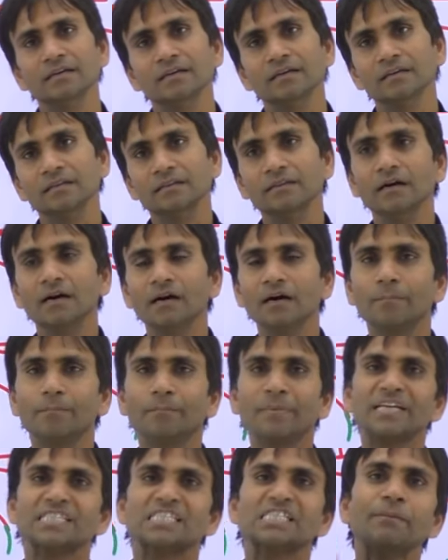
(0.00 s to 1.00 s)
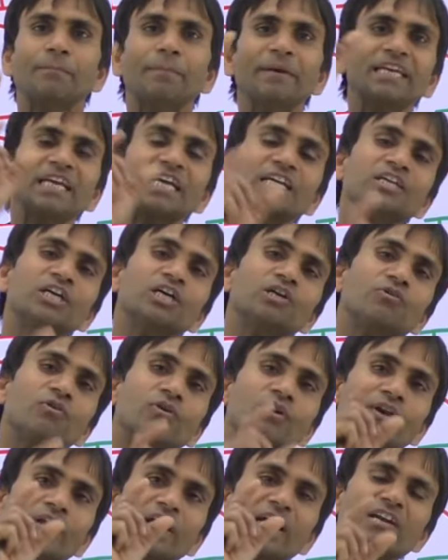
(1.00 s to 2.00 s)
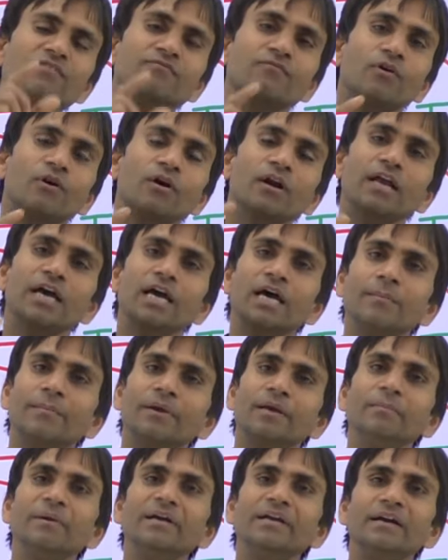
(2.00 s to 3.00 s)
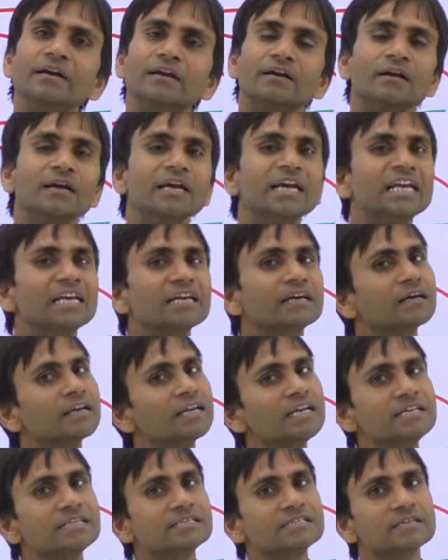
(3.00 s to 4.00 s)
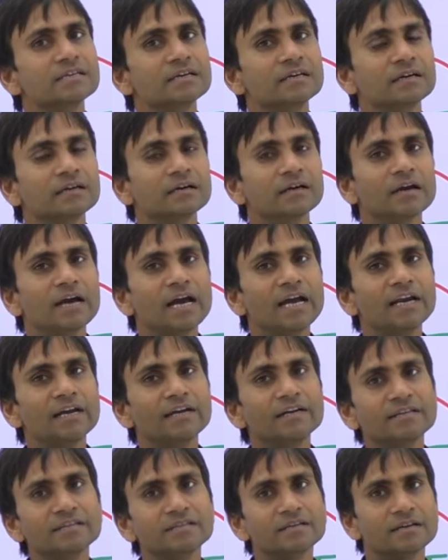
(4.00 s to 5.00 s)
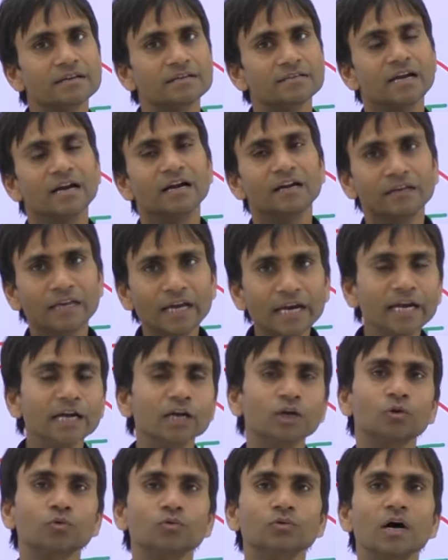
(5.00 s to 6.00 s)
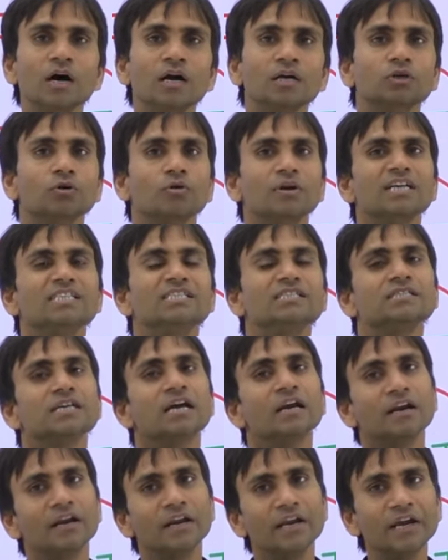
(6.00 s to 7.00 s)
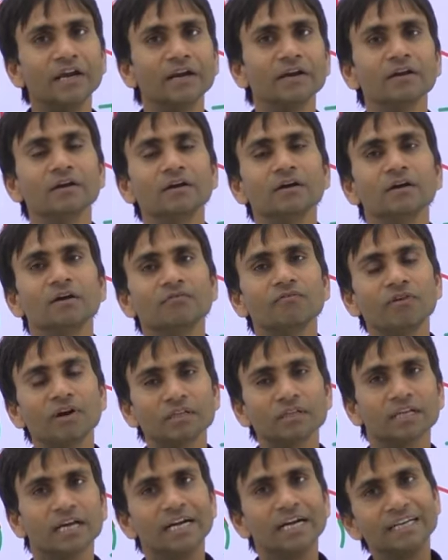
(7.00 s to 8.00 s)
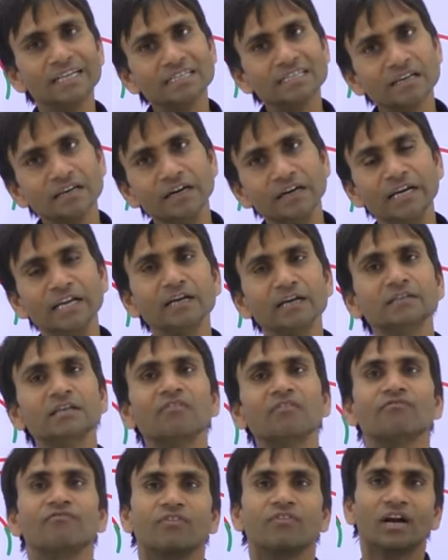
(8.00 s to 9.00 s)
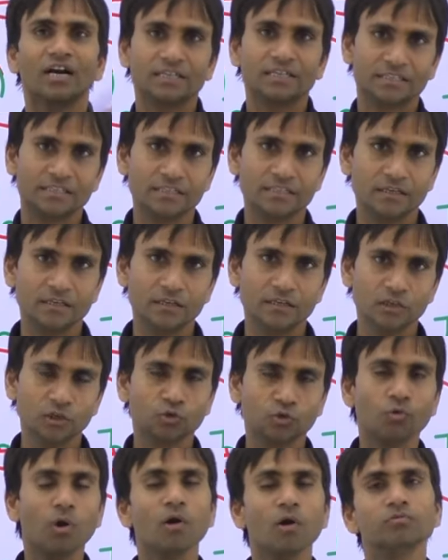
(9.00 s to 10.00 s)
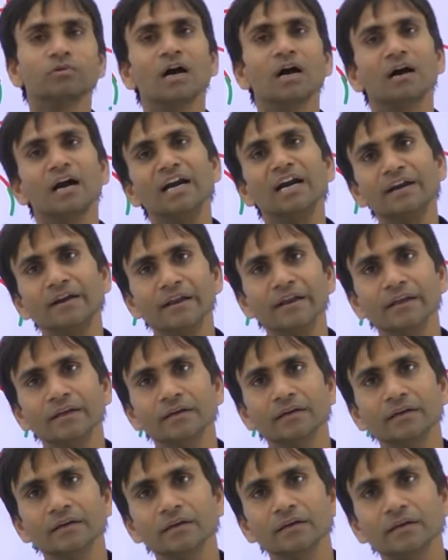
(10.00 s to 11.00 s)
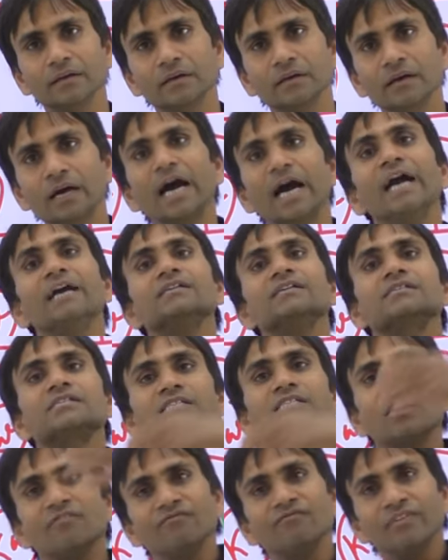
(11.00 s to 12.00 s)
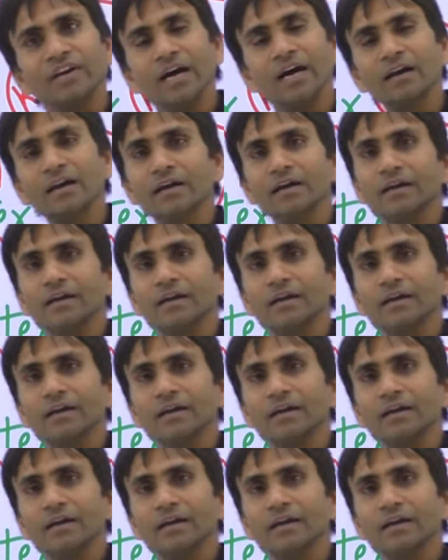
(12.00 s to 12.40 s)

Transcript: the precipitation or rainfall have immediately increased, and it is resulting into the torrential rain. Further, it is leading the floods throughout the country, and somewhere